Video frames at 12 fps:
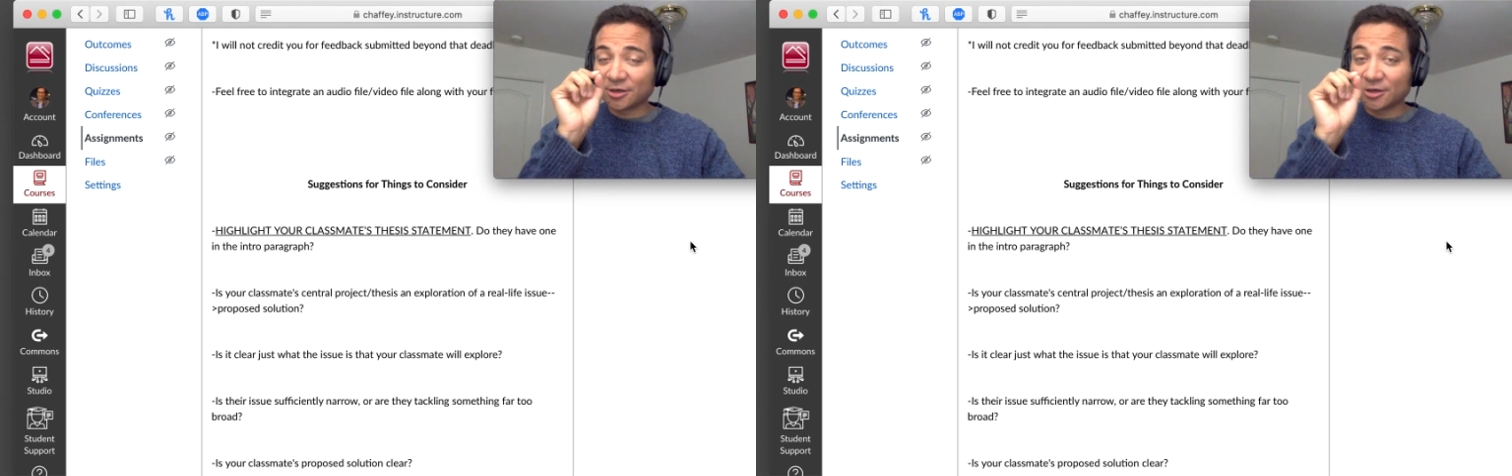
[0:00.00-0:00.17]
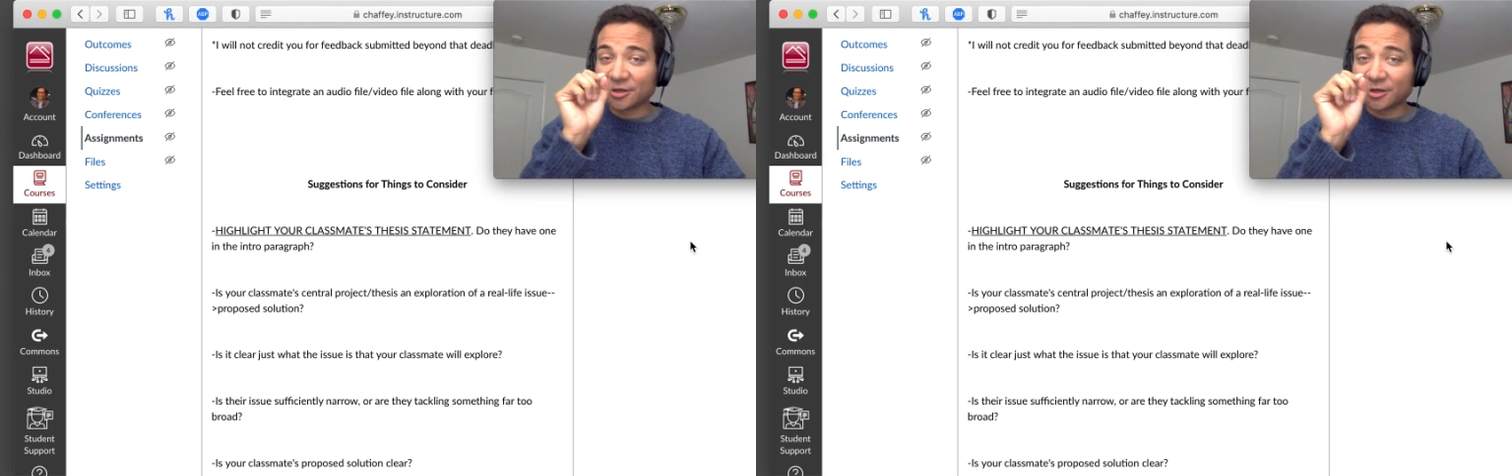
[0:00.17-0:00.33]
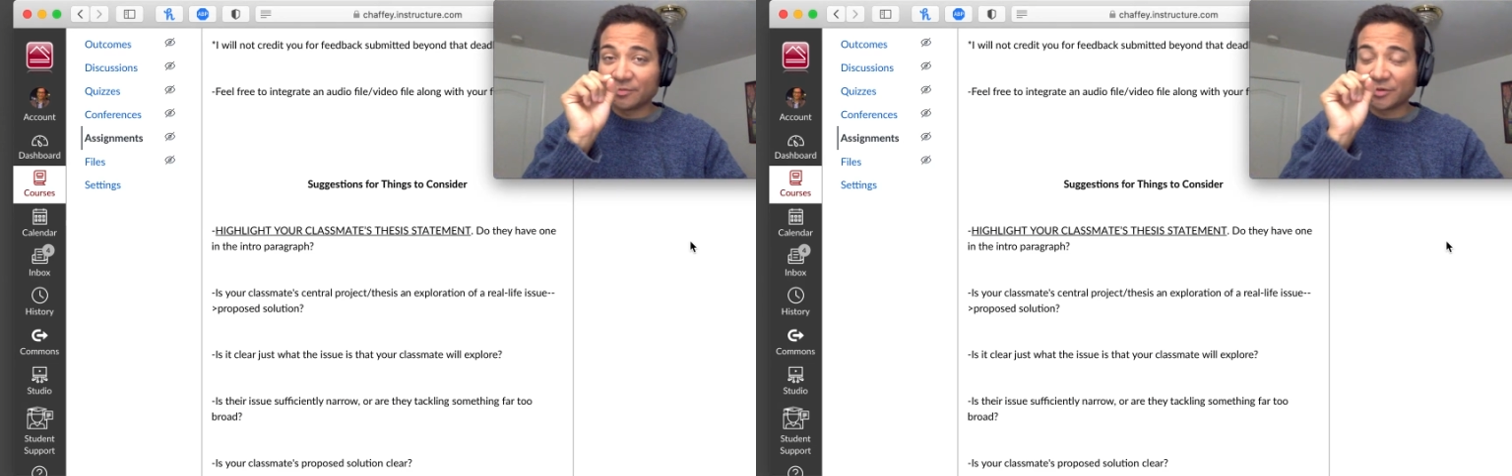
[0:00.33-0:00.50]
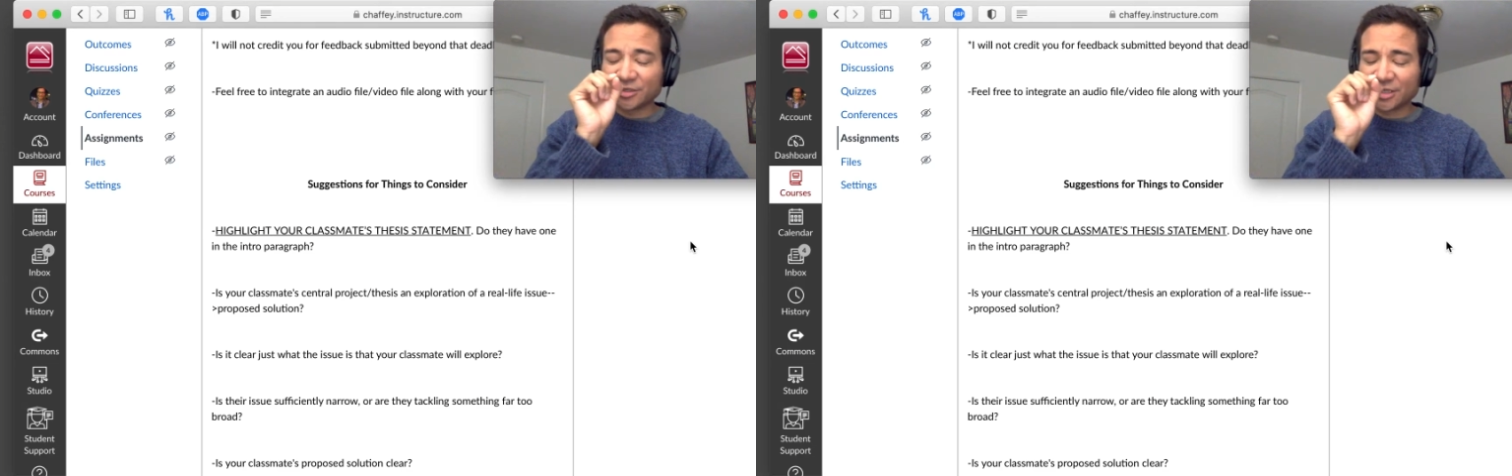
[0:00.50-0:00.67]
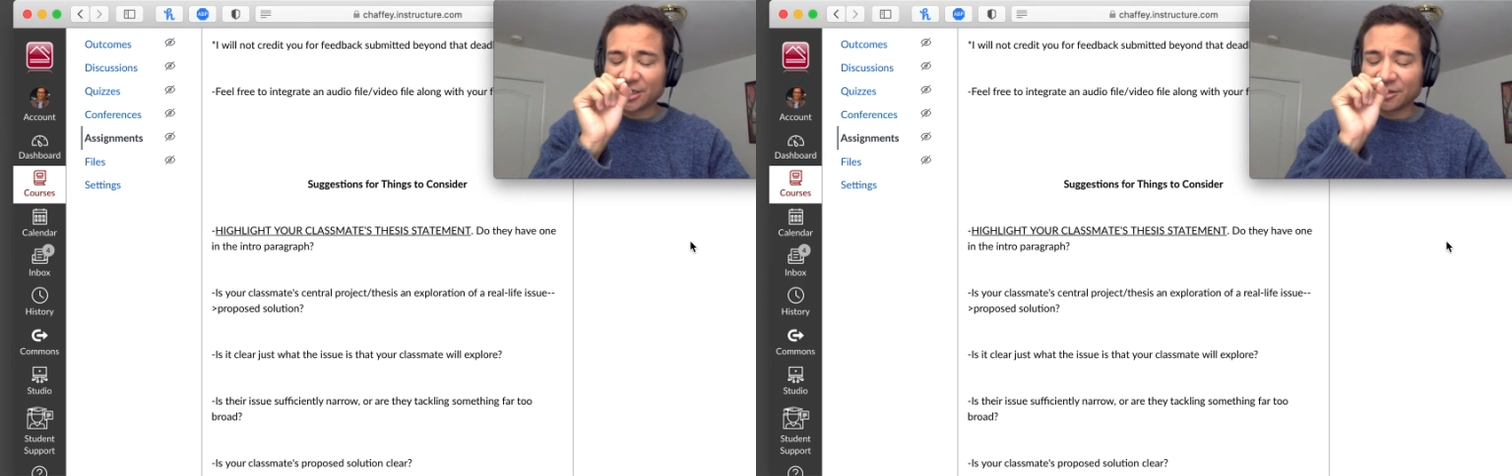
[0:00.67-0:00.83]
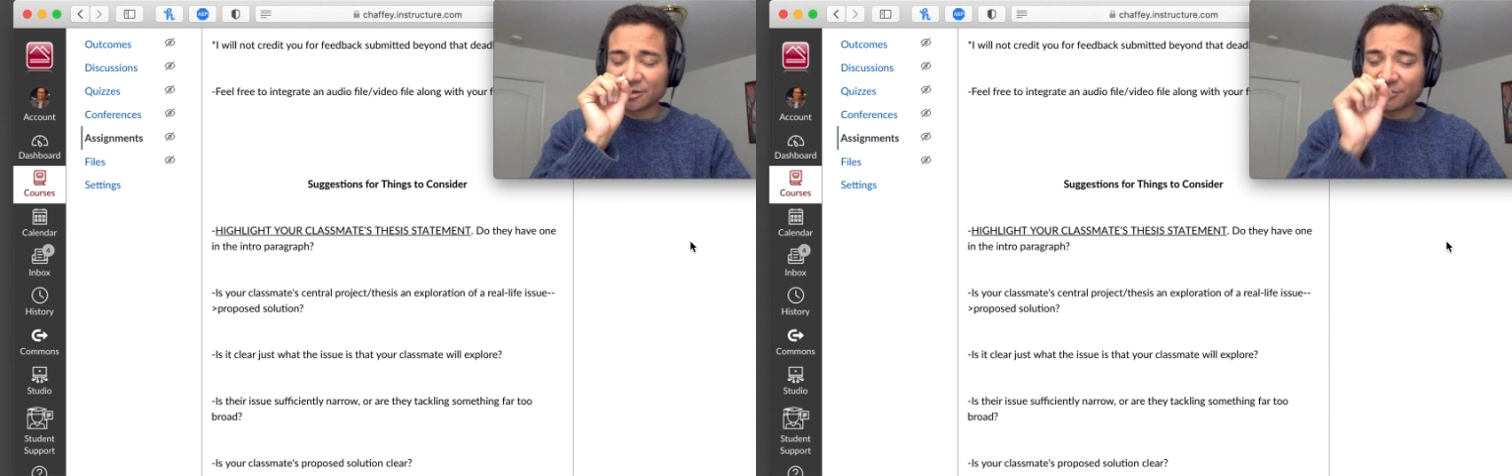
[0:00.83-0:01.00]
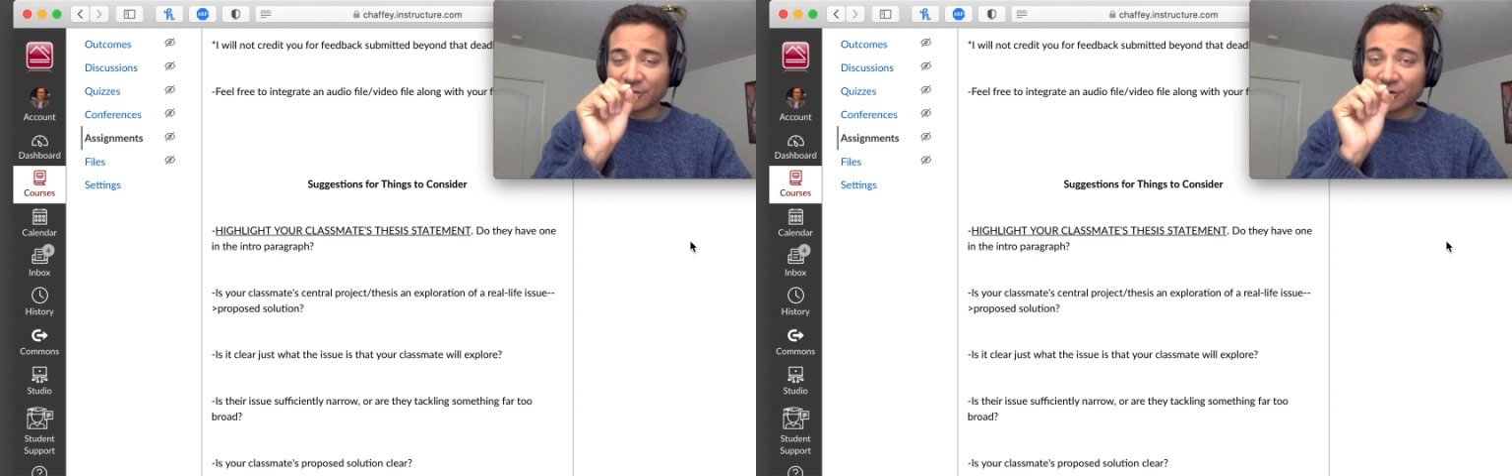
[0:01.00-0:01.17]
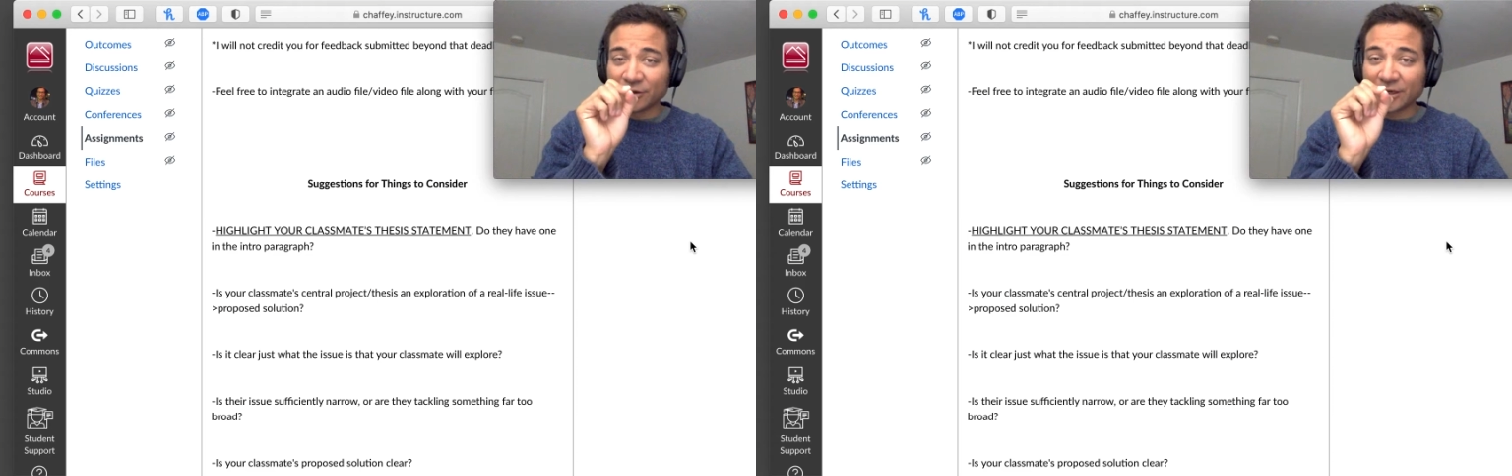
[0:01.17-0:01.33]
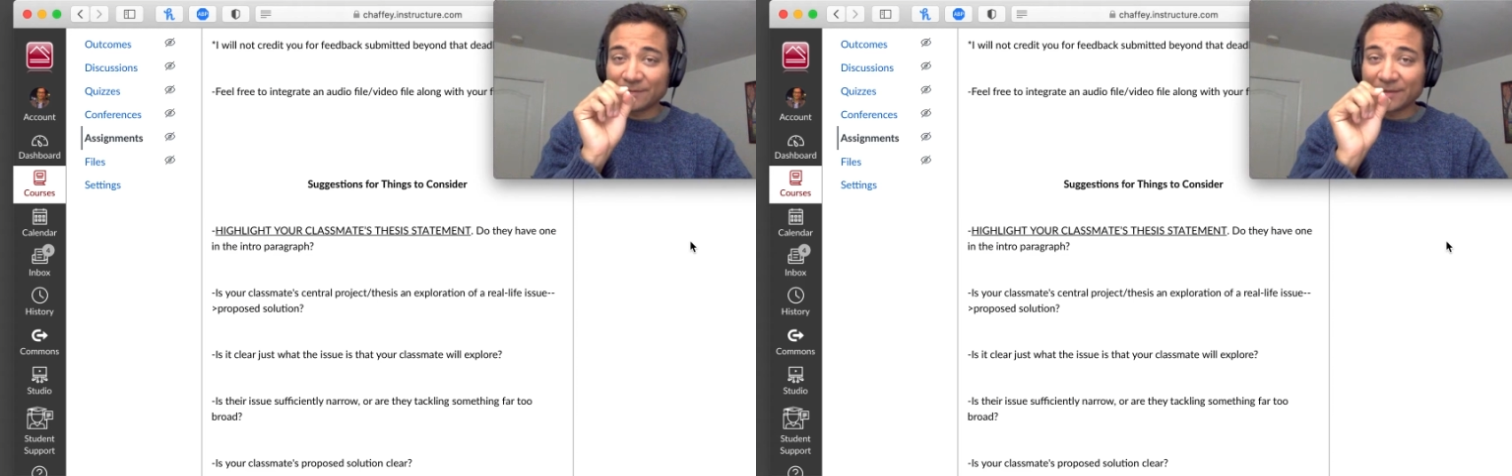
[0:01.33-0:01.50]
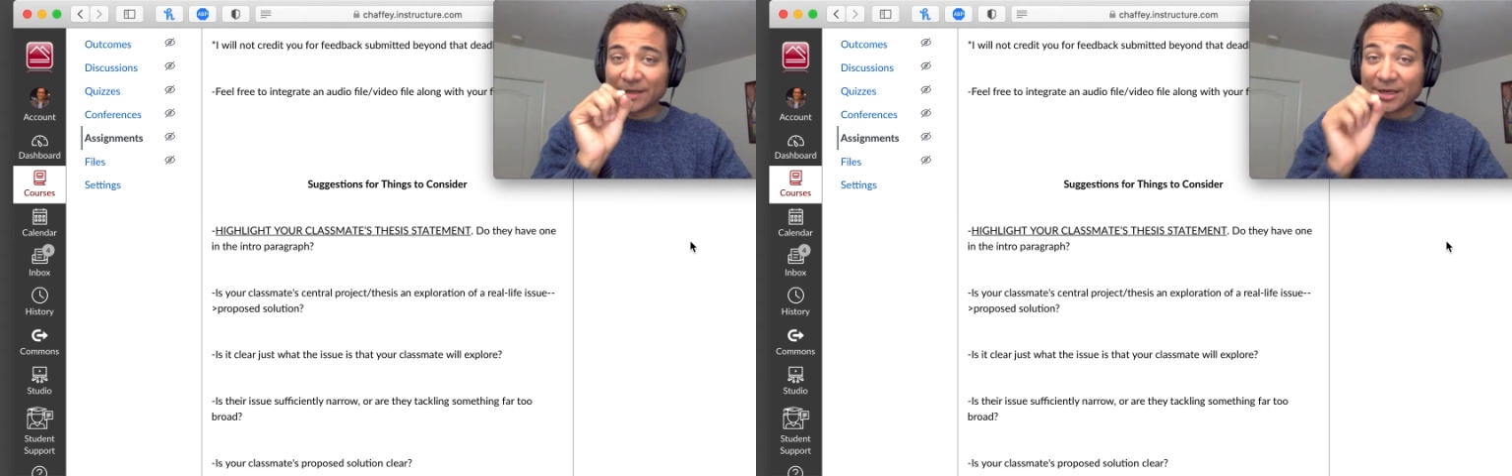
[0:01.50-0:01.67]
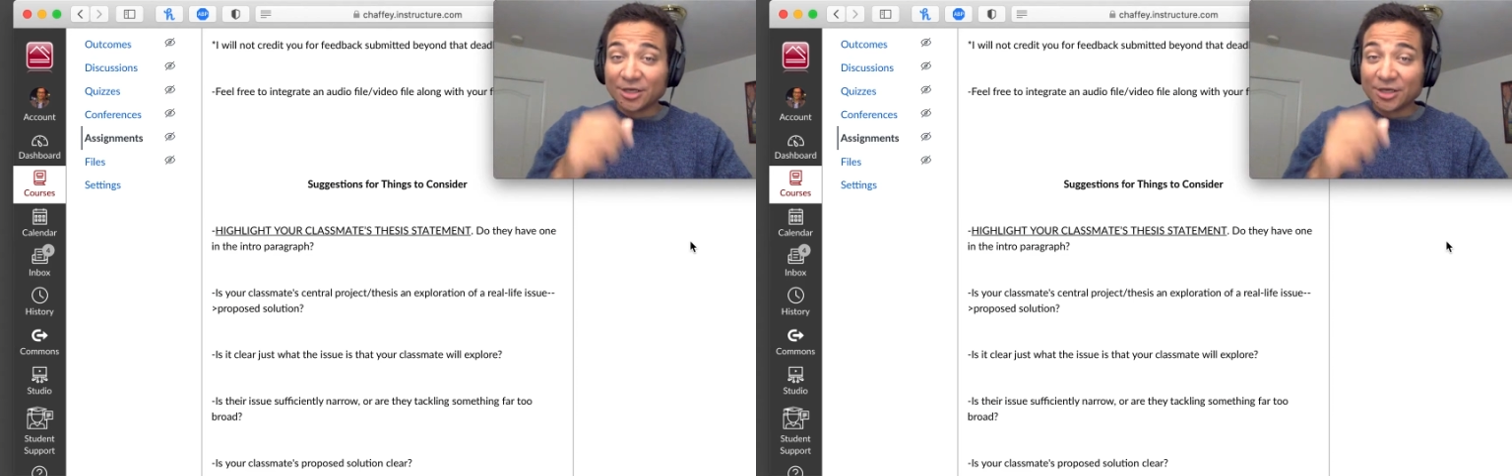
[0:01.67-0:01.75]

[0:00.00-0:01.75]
on a particular point